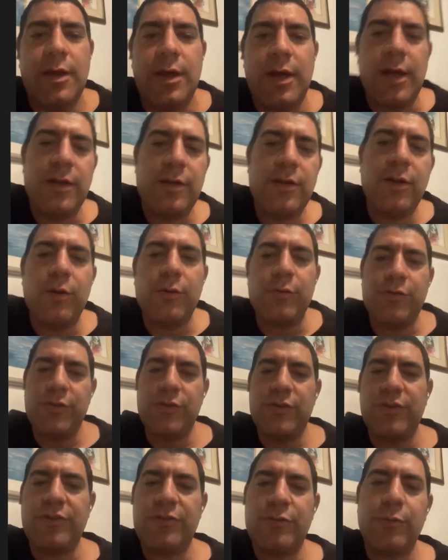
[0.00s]
And you know, she
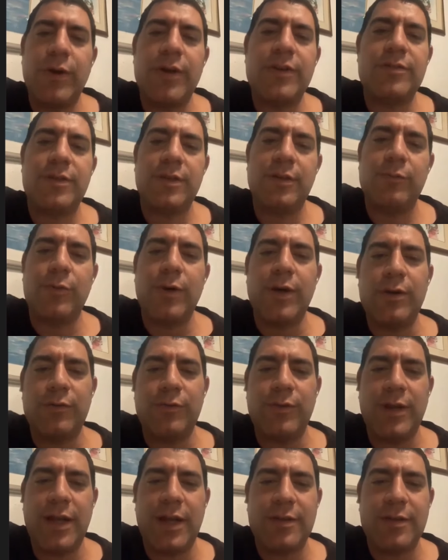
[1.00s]
just wasted one of
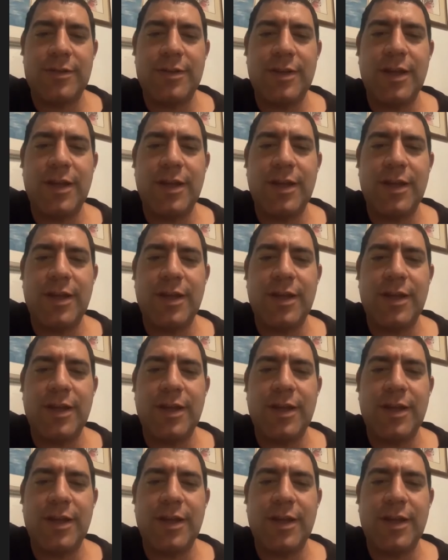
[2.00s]
the last